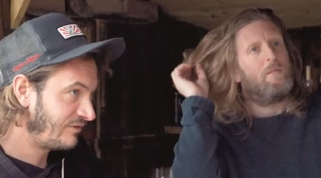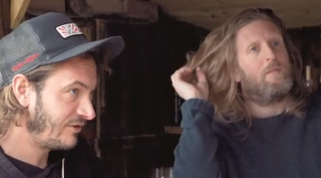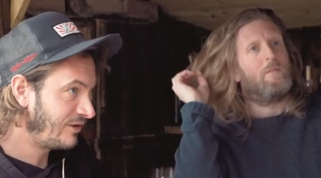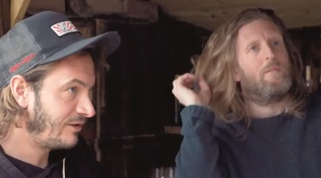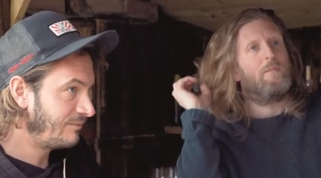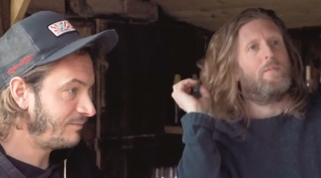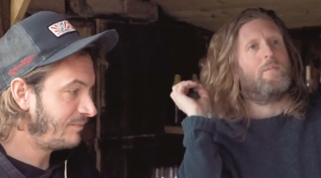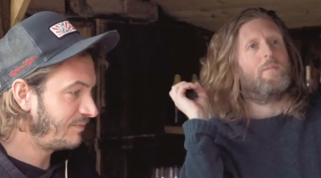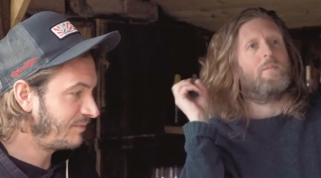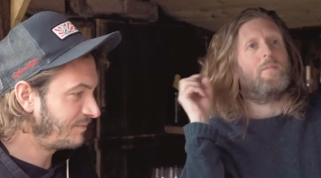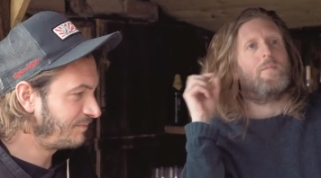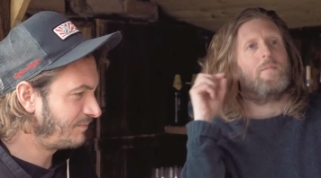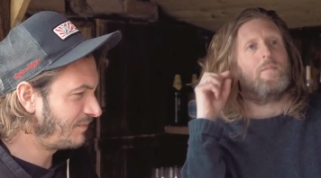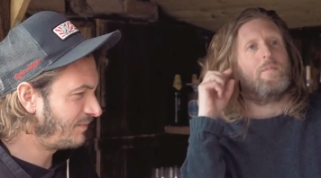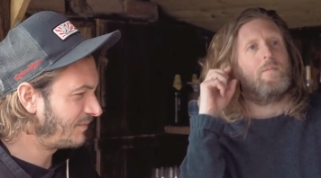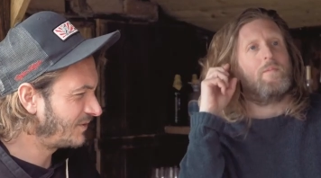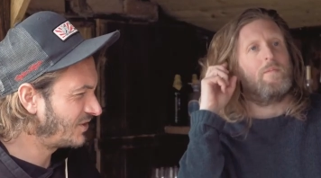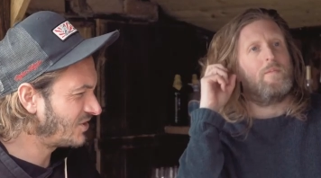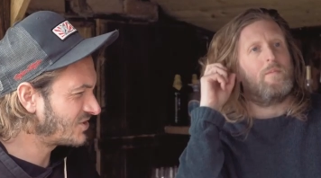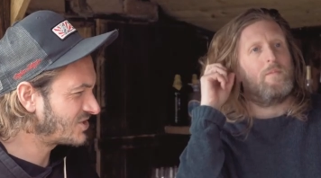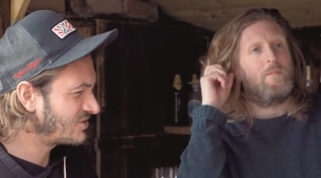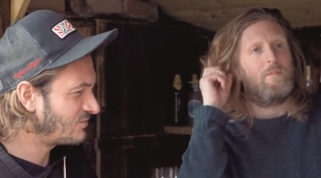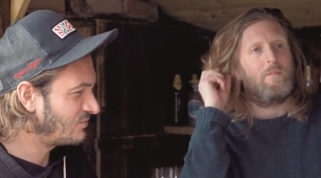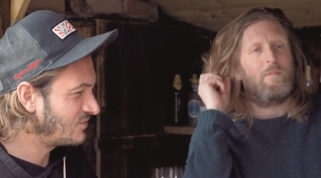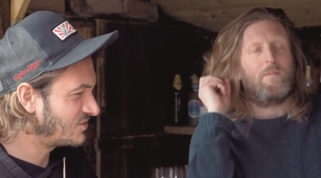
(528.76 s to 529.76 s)
Speaker 1: follow up.
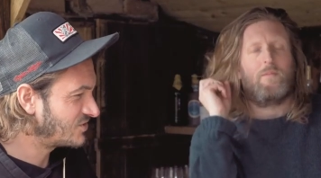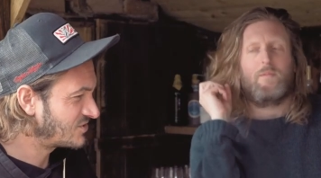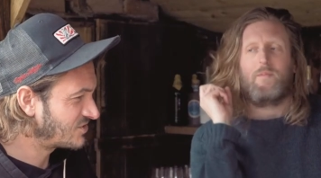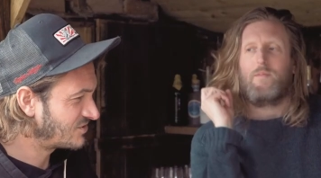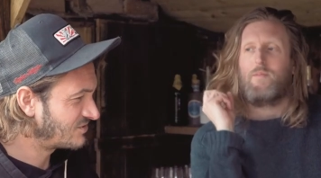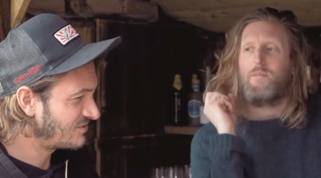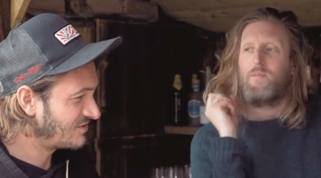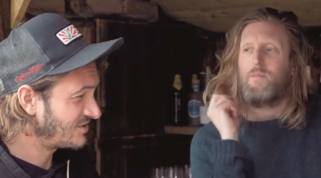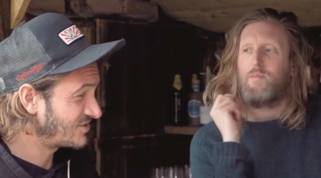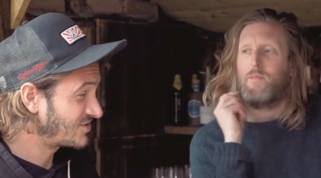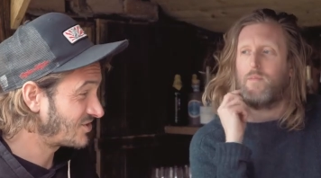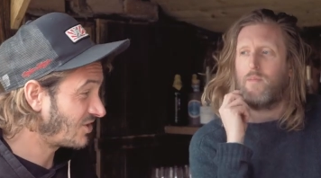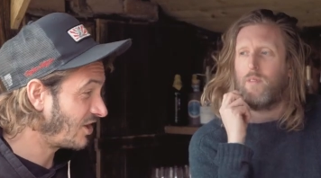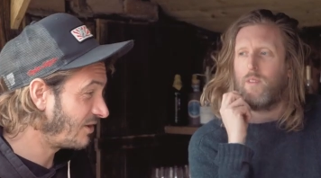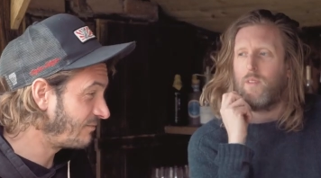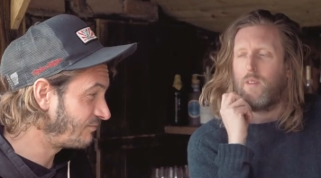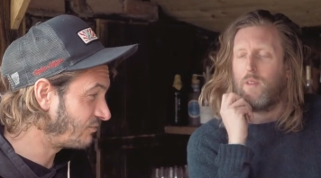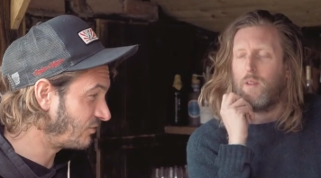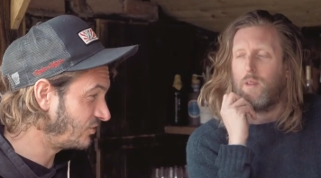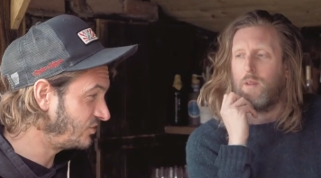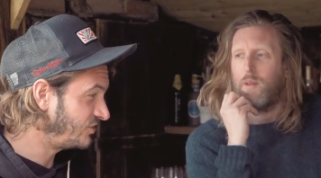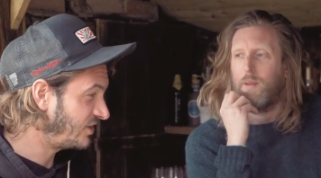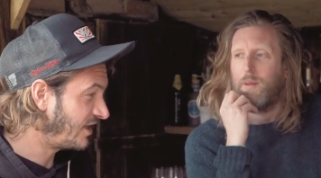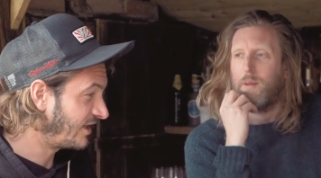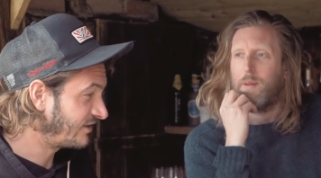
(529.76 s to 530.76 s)
Because it was a side
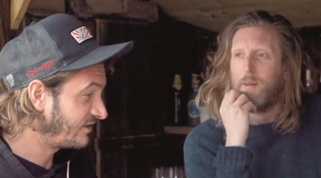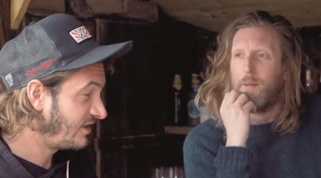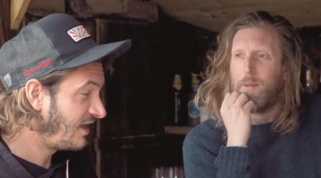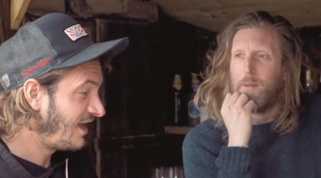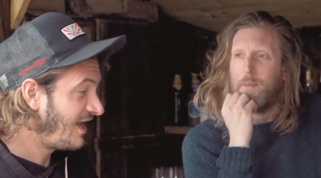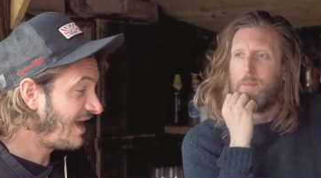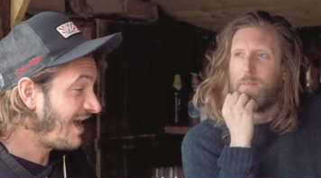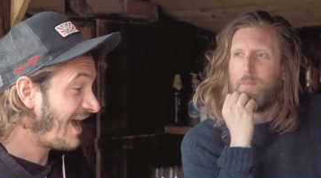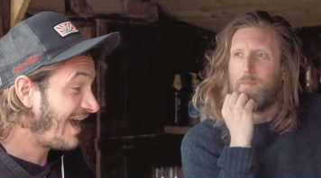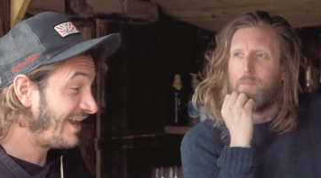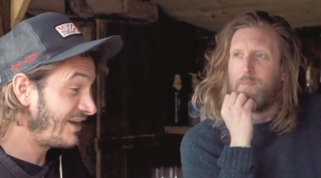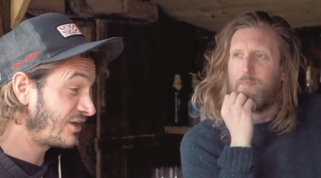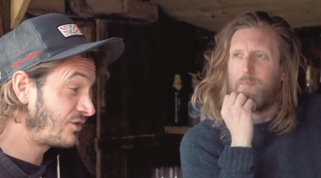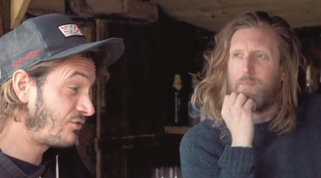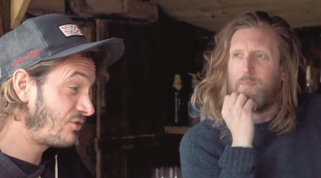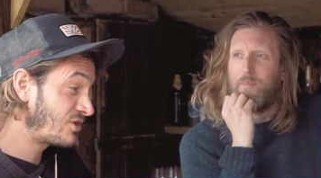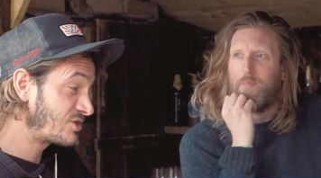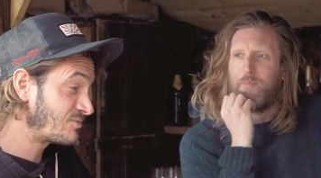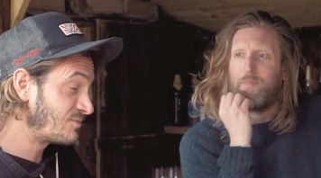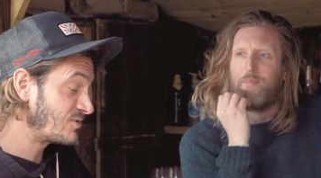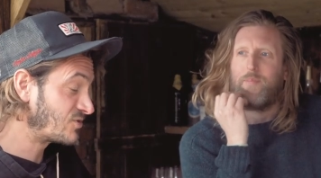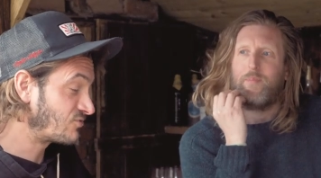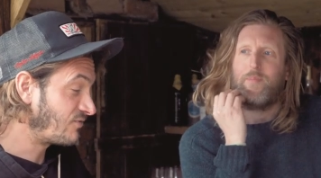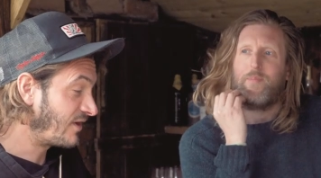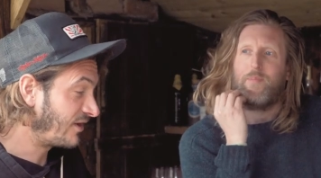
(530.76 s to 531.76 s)
project and a
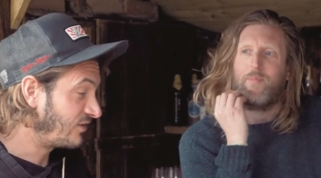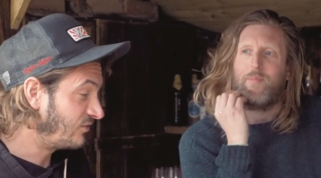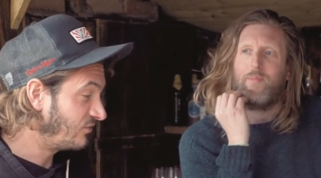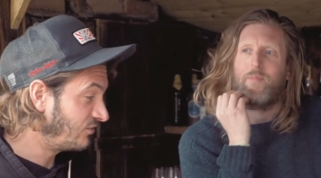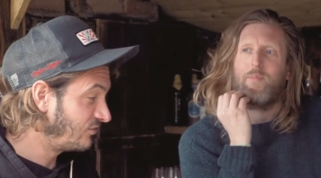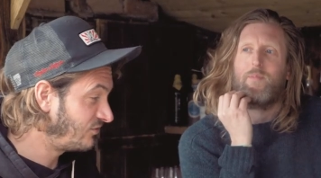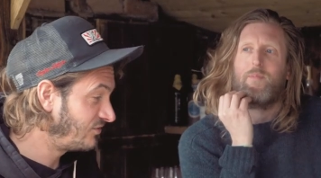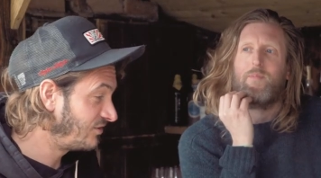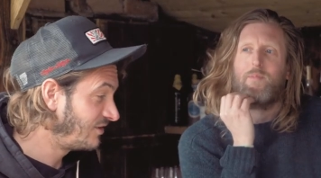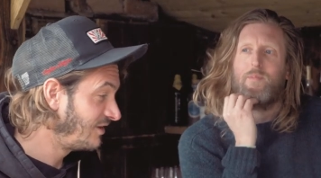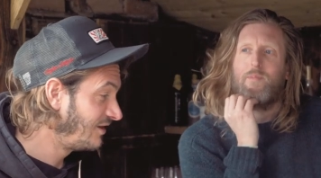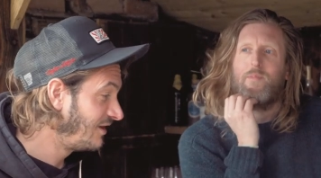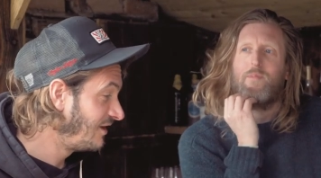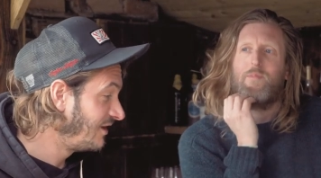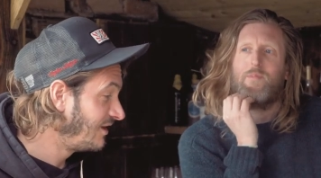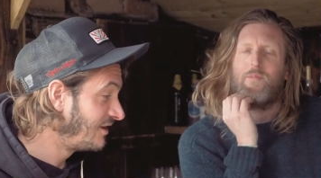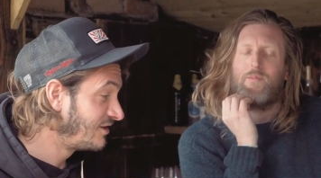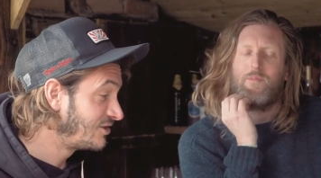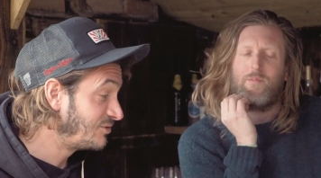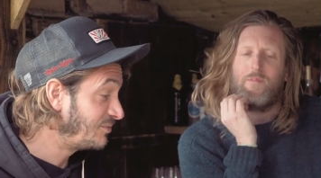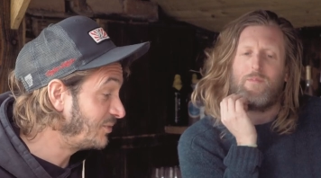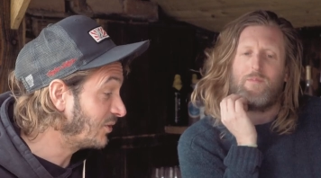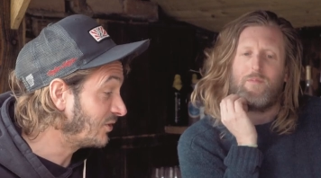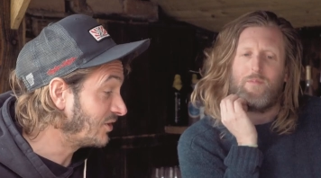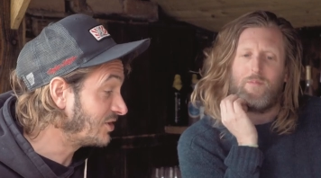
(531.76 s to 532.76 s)
Christmas record,
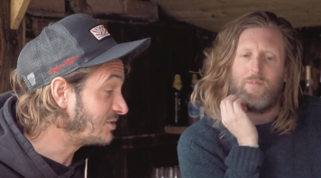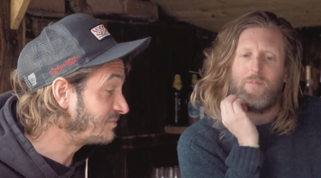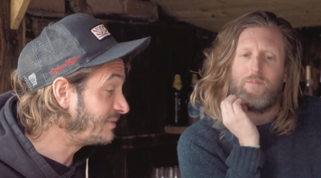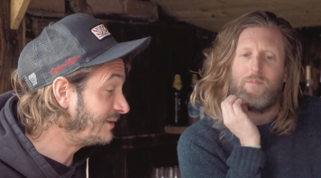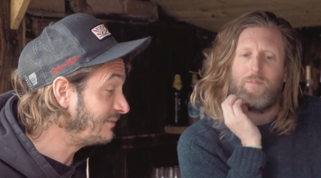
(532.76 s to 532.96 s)
to be honest,